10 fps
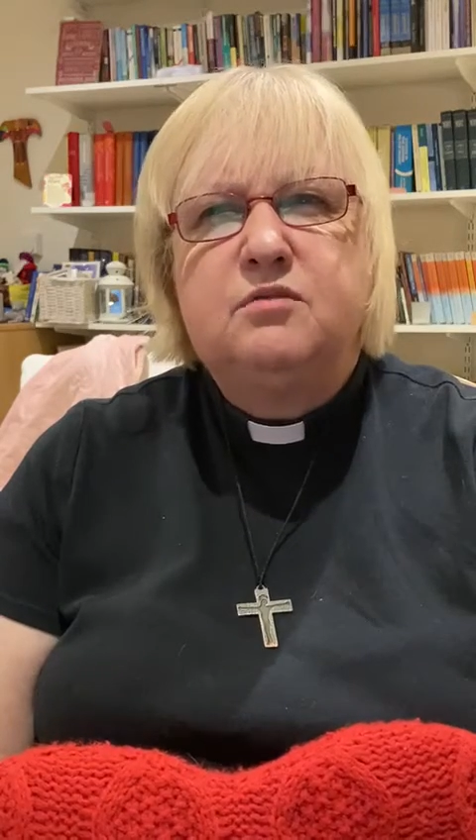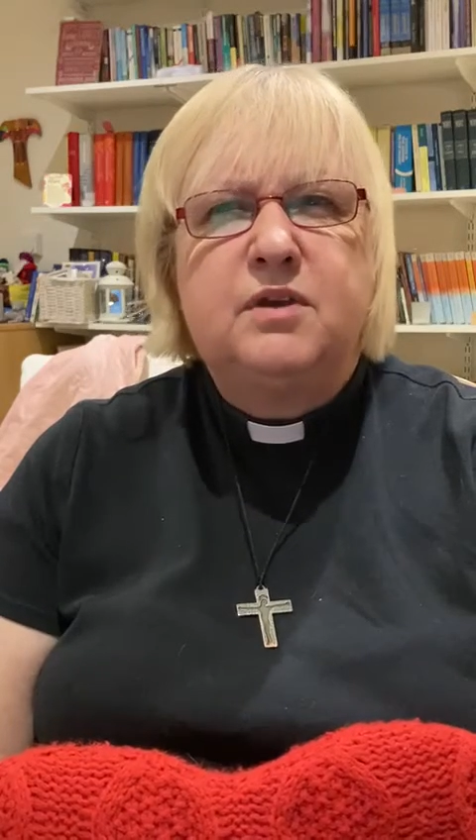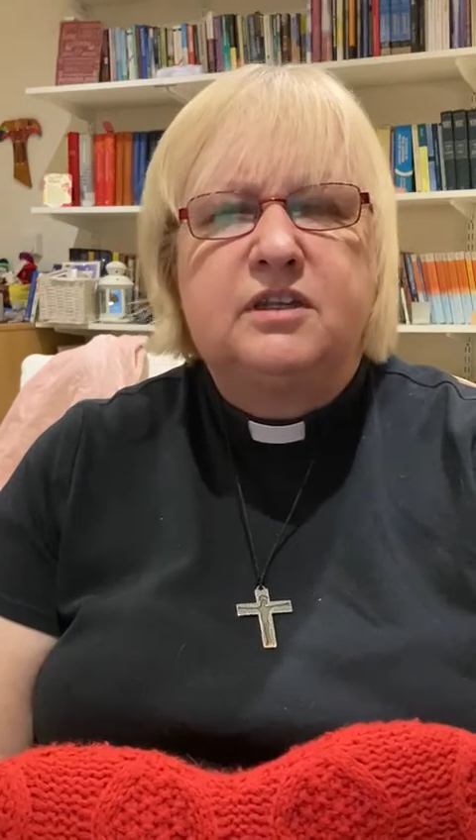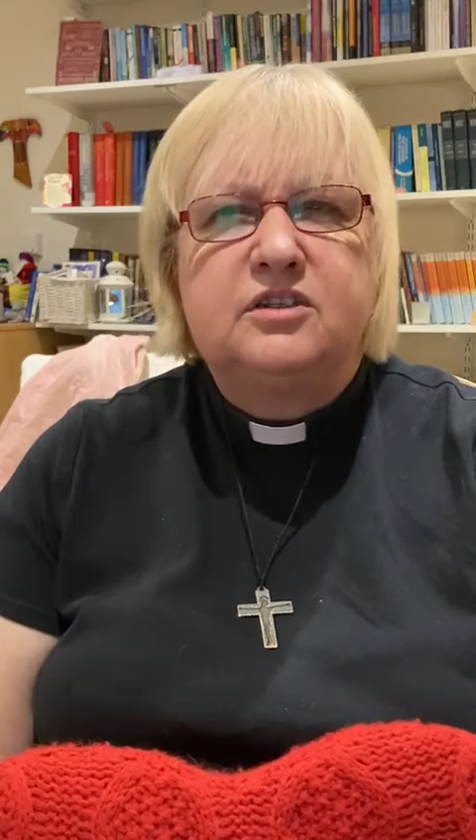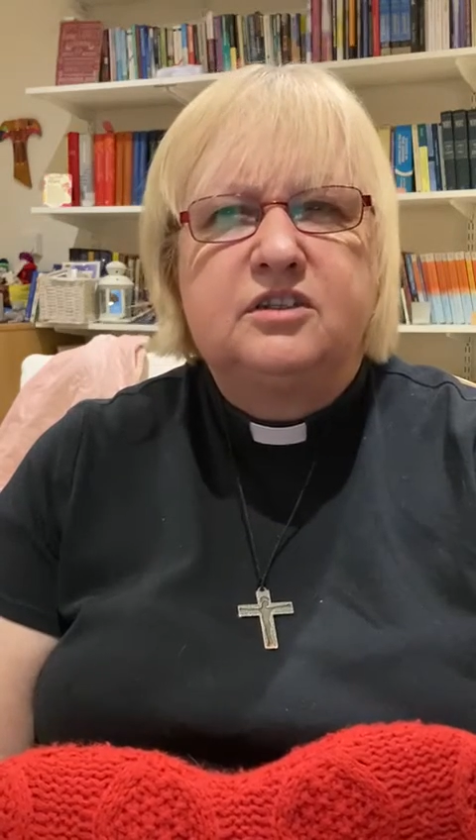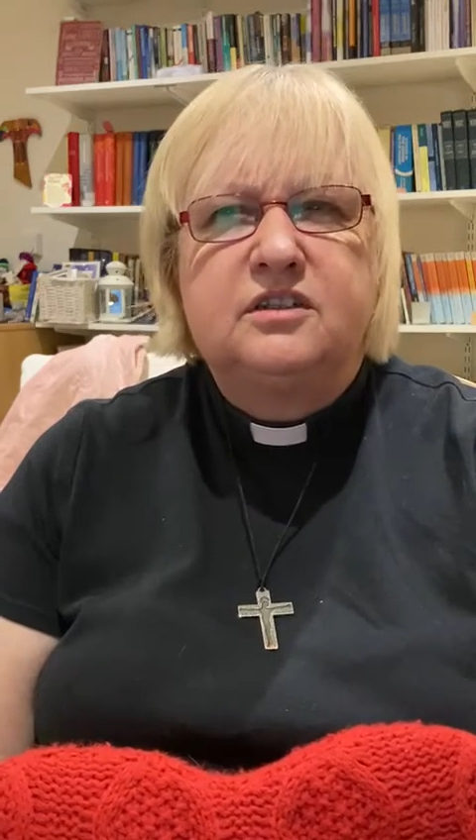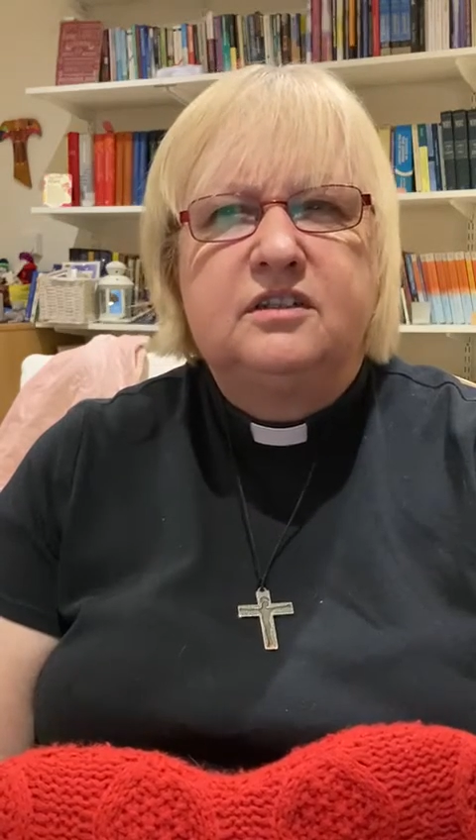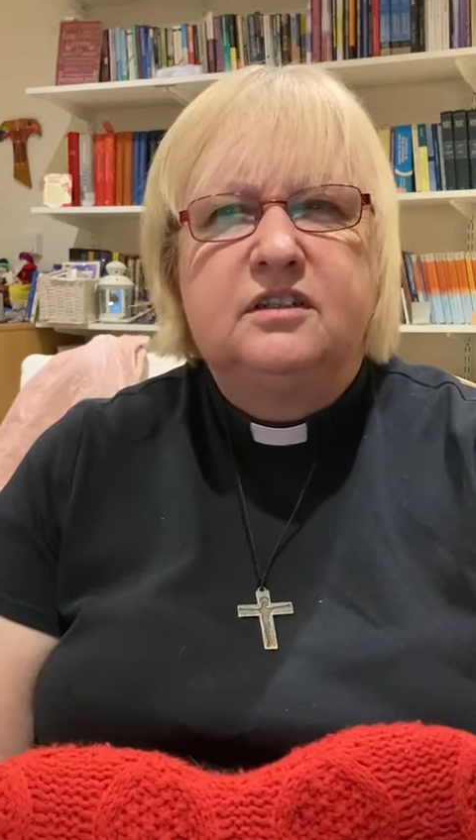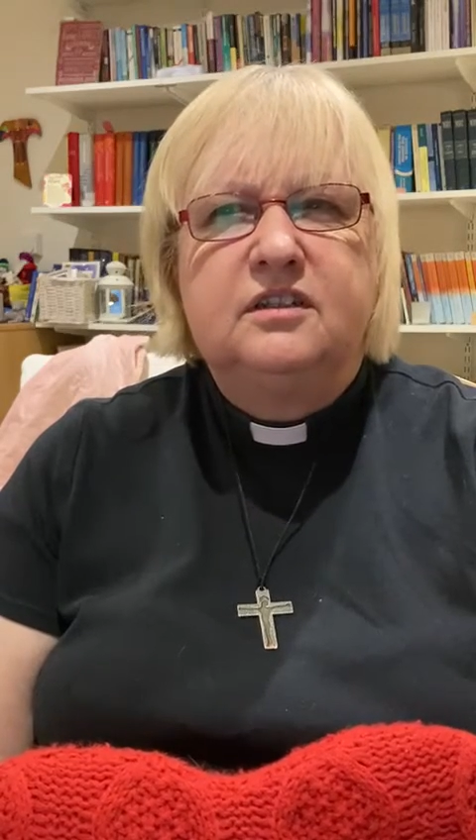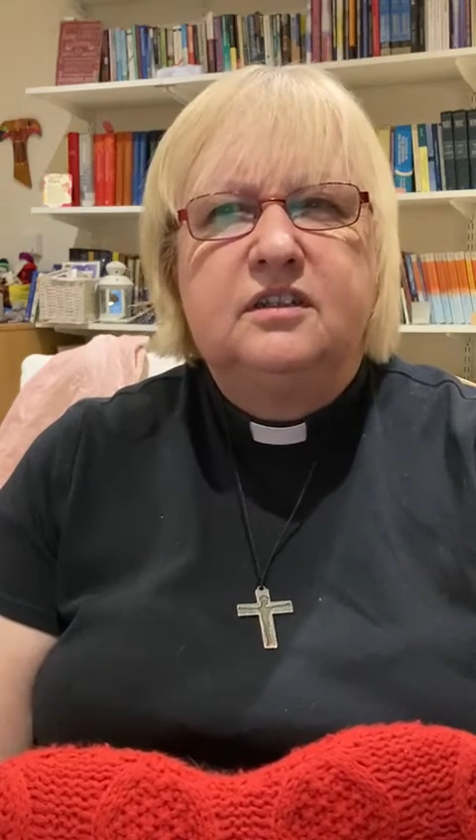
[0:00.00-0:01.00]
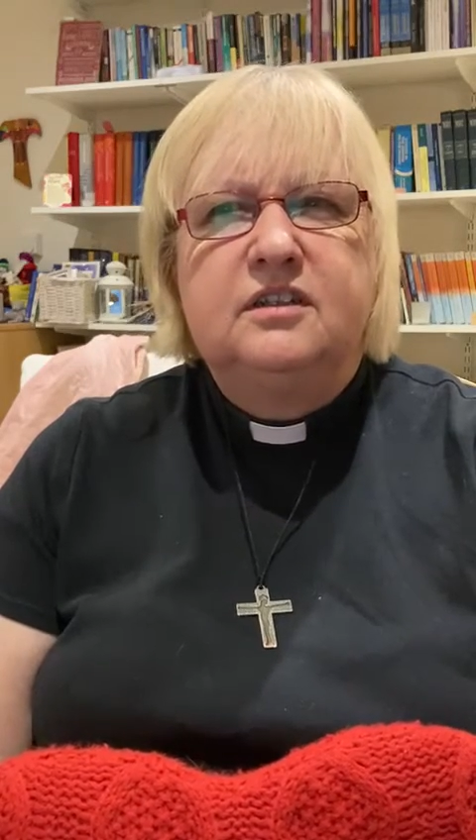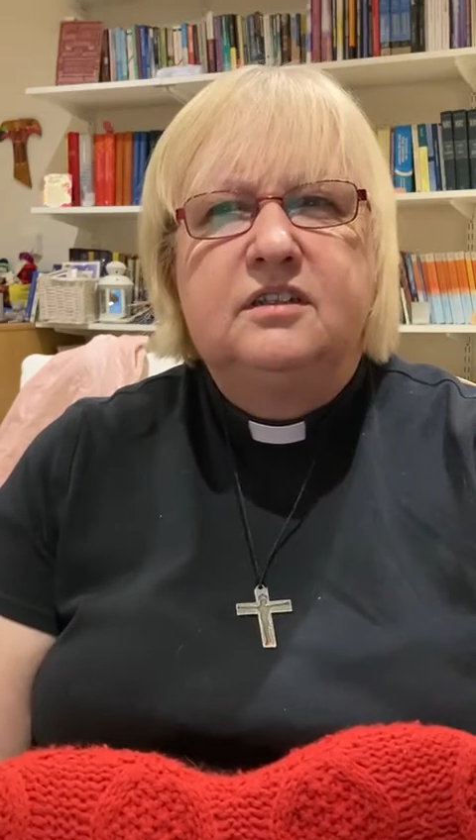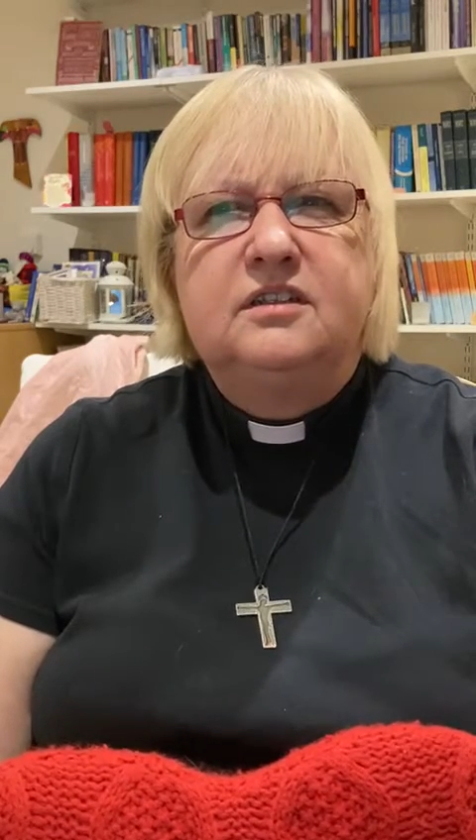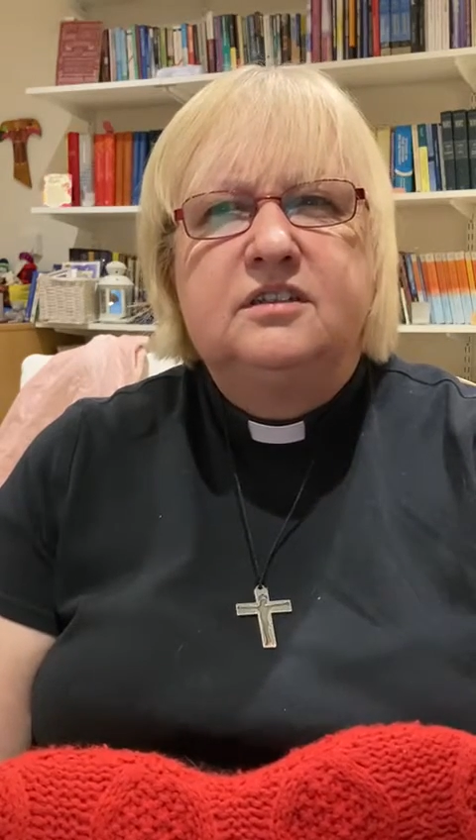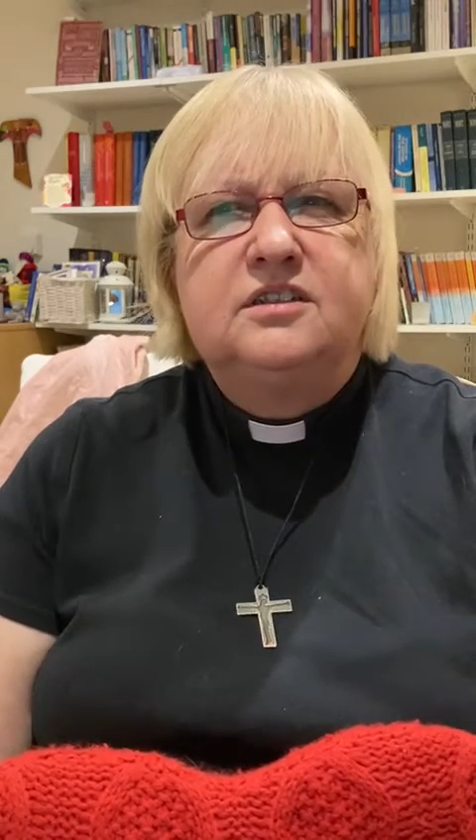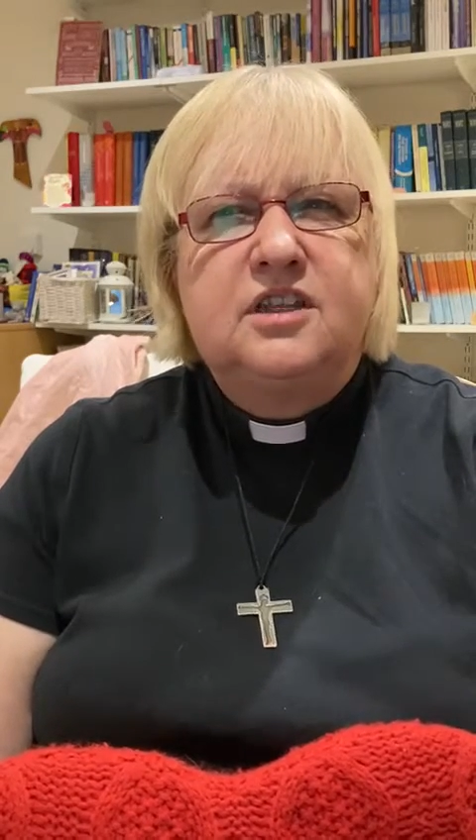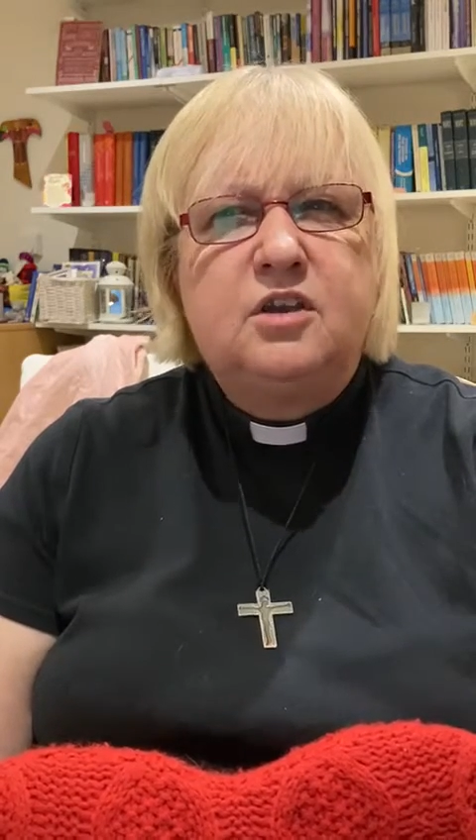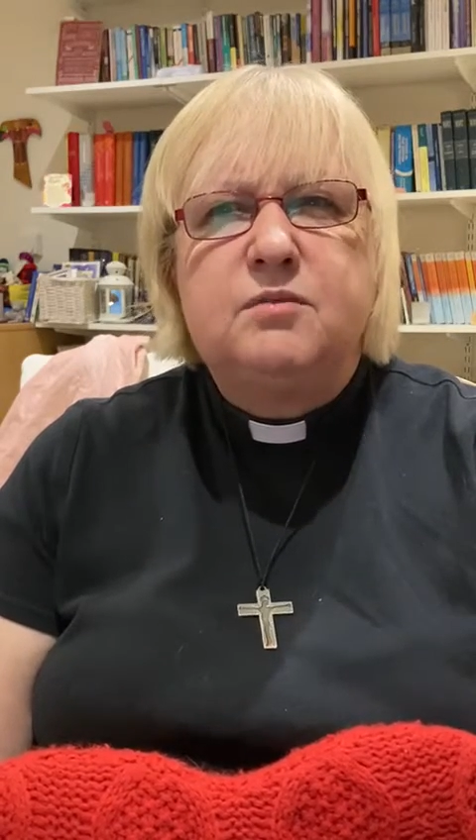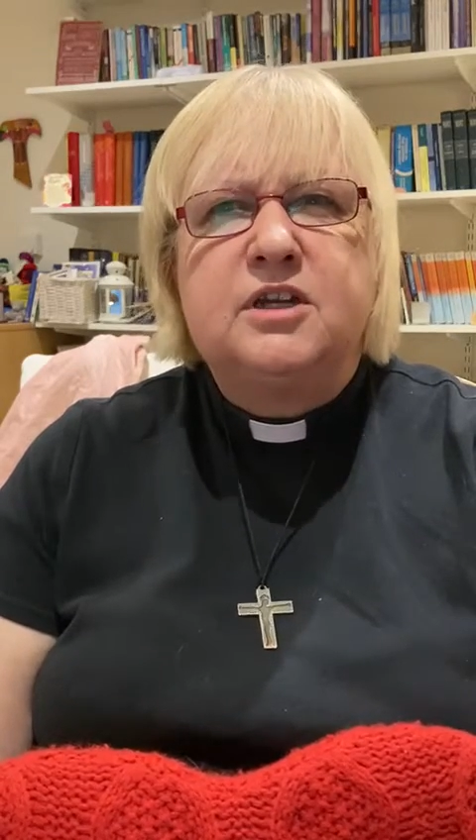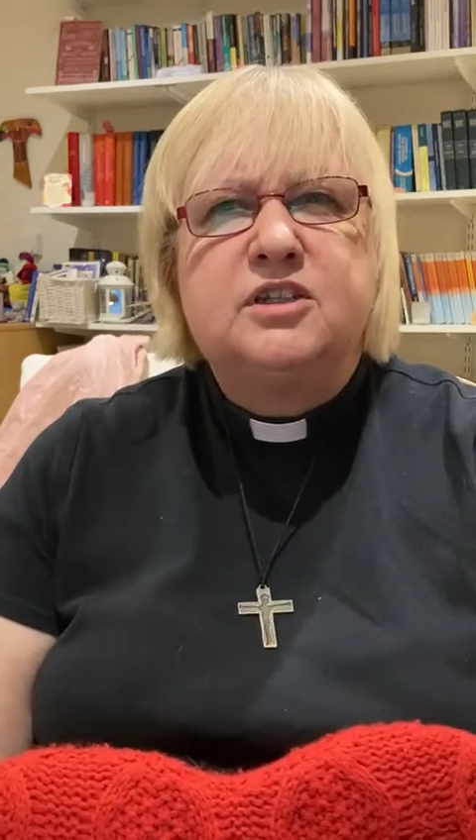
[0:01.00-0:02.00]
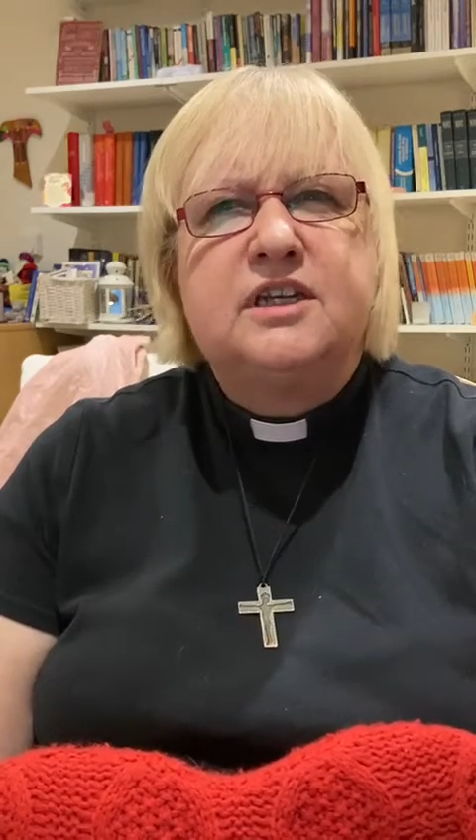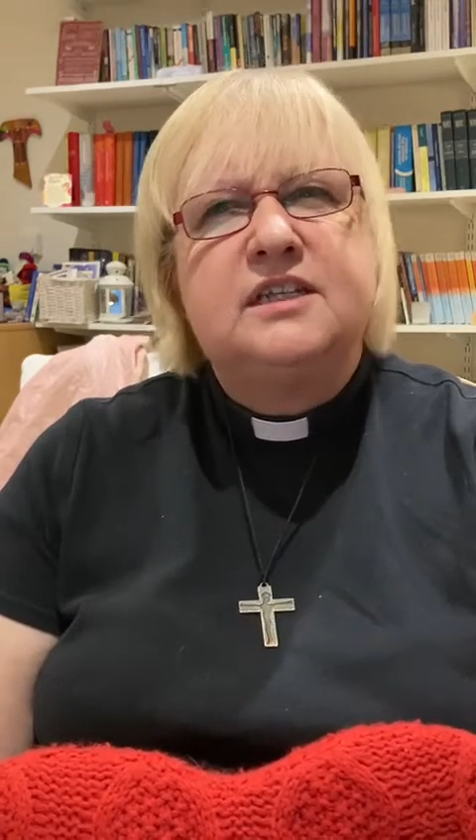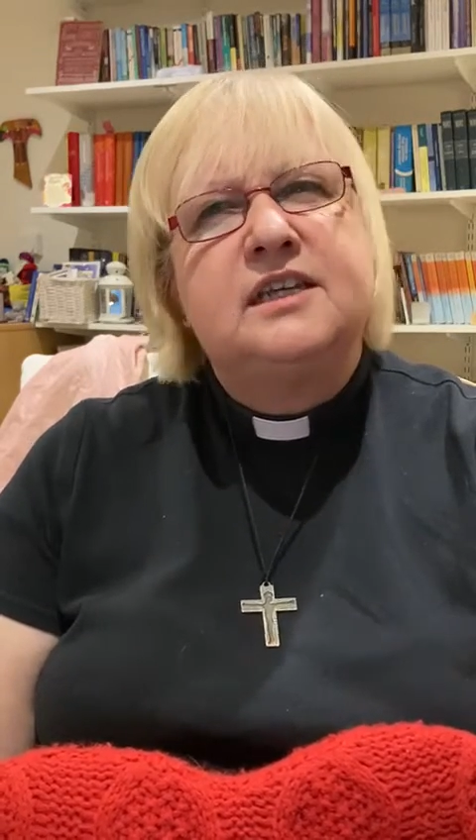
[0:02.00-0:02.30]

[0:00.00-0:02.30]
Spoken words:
much that he